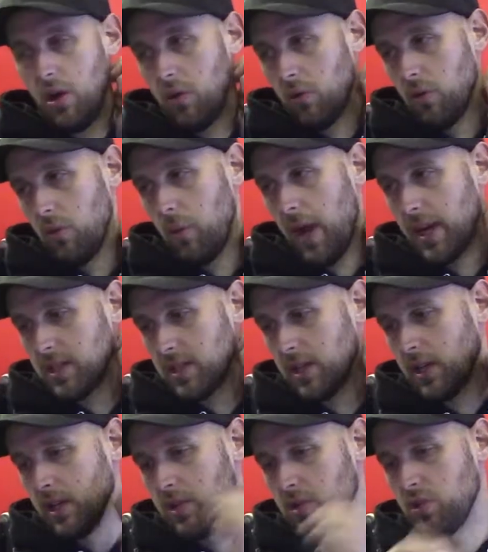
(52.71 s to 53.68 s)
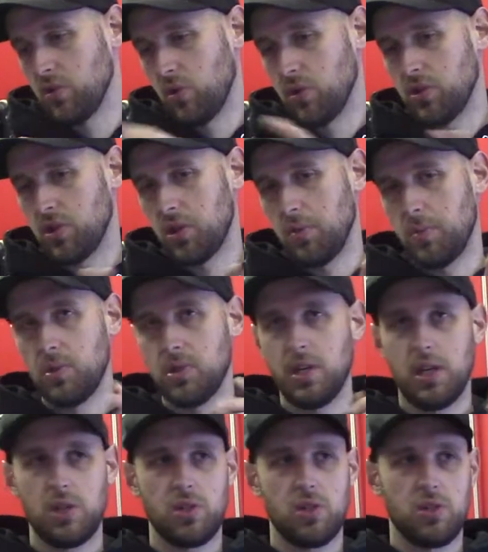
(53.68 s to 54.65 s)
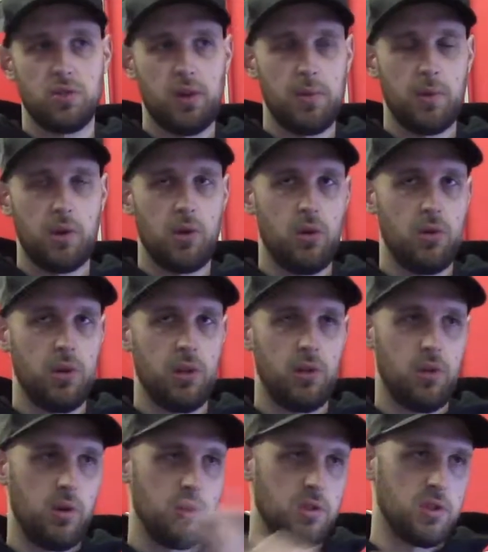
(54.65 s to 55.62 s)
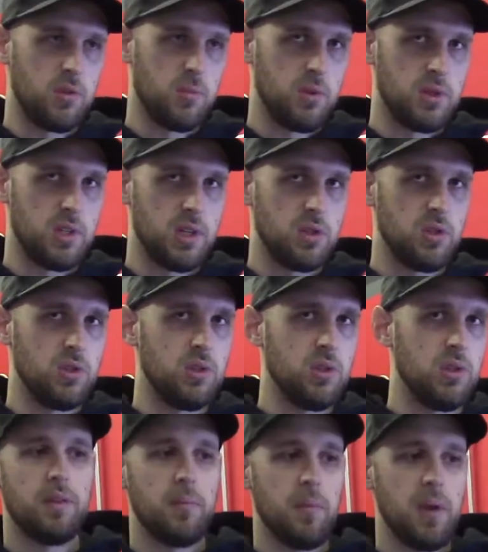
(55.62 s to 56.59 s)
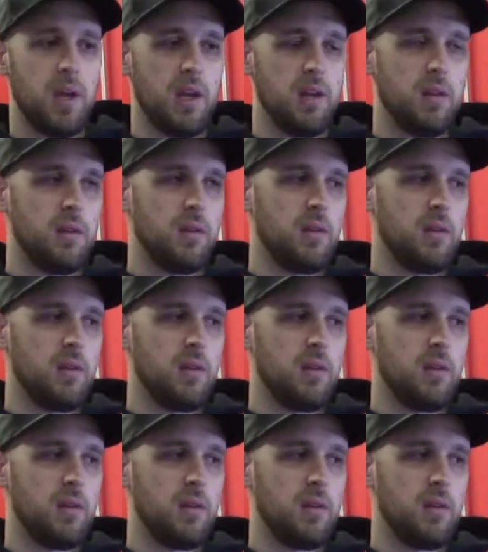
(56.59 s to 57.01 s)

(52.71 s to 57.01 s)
Where waxing is short-term protection, ceramic coating long-term protection. The paint